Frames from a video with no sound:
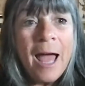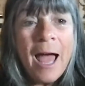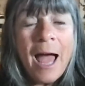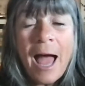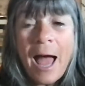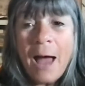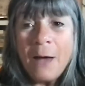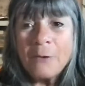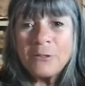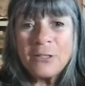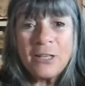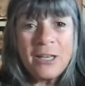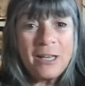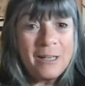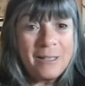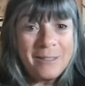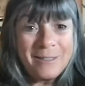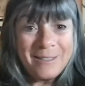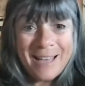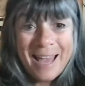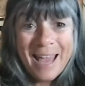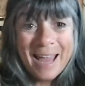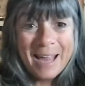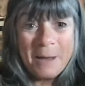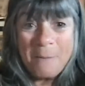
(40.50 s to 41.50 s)
I was going to
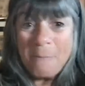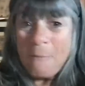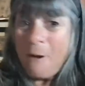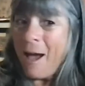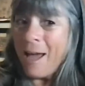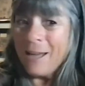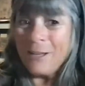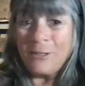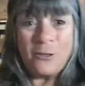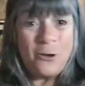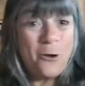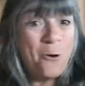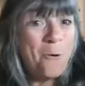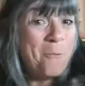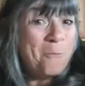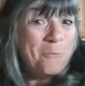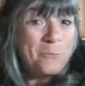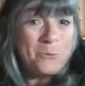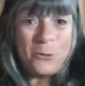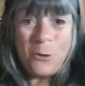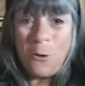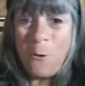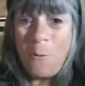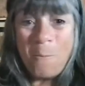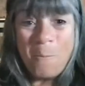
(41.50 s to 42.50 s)
say, come on,
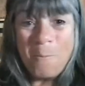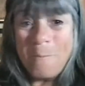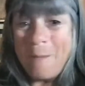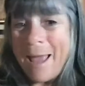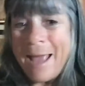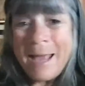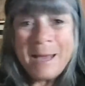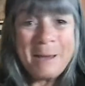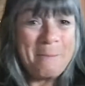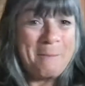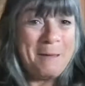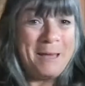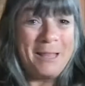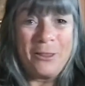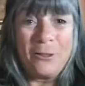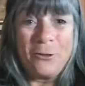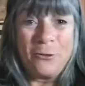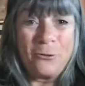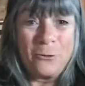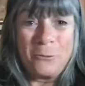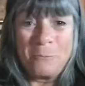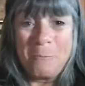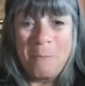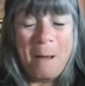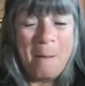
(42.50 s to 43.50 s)
don't make me
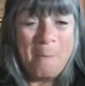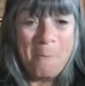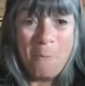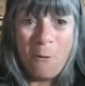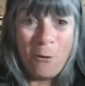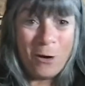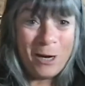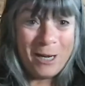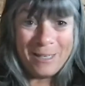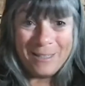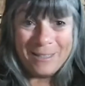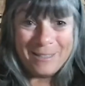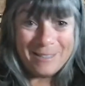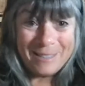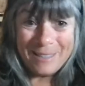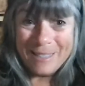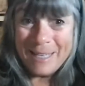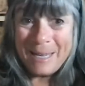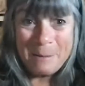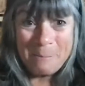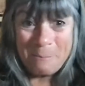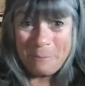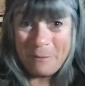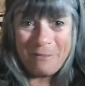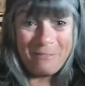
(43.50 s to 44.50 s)
lose my morning
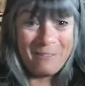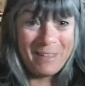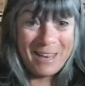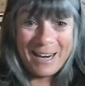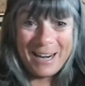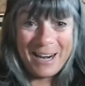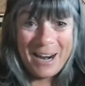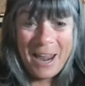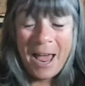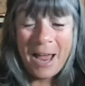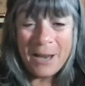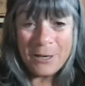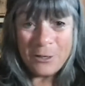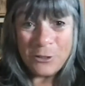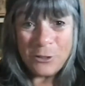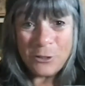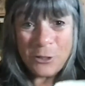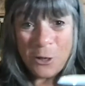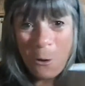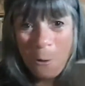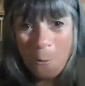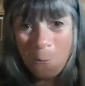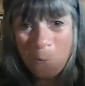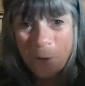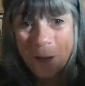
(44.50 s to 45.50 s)
sleep and then not
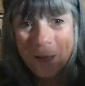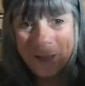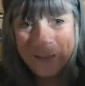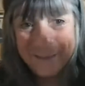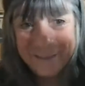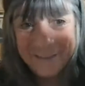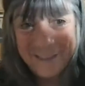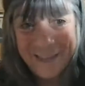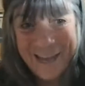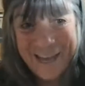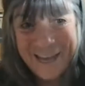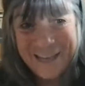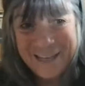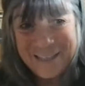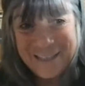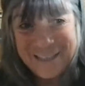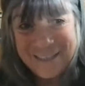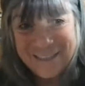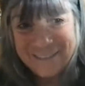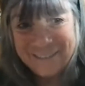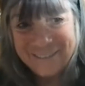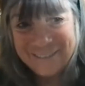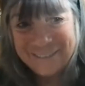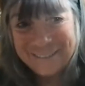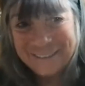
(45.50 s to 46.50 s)
show. Hey,
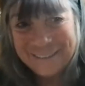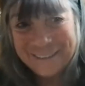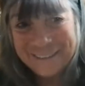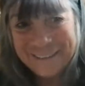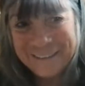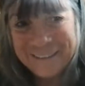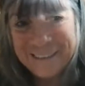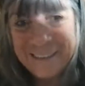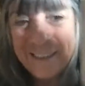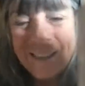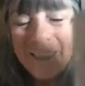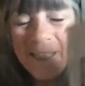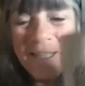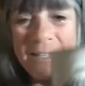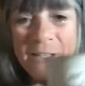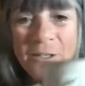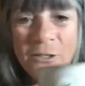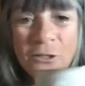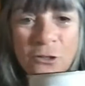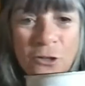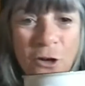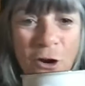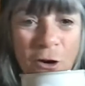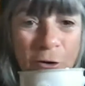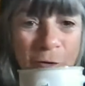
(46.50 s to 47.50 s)

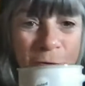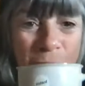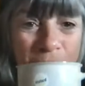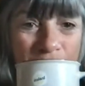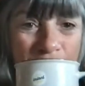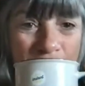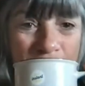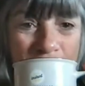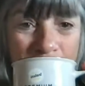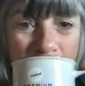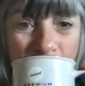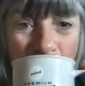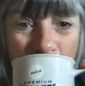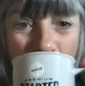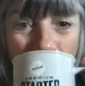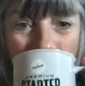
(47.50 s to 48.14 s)
starter fluid.